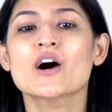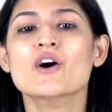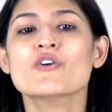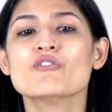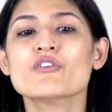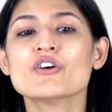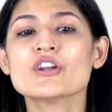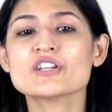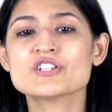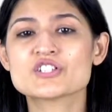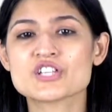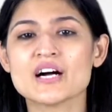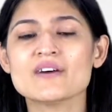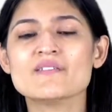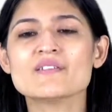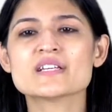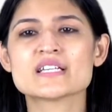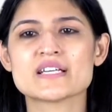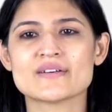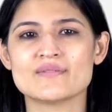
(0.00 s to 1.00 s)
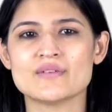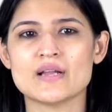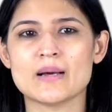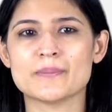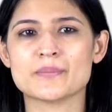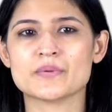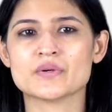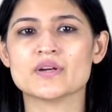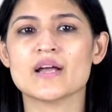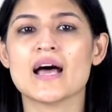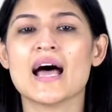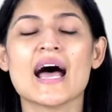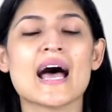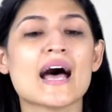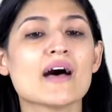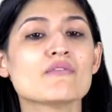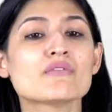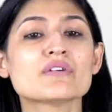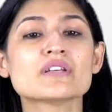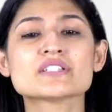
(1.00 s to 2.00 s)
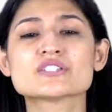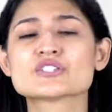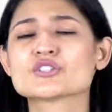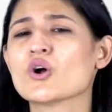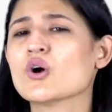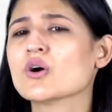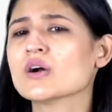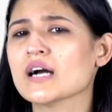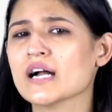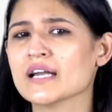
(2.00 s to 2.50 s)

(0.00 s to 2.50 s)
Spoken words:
For a Java developer, having strong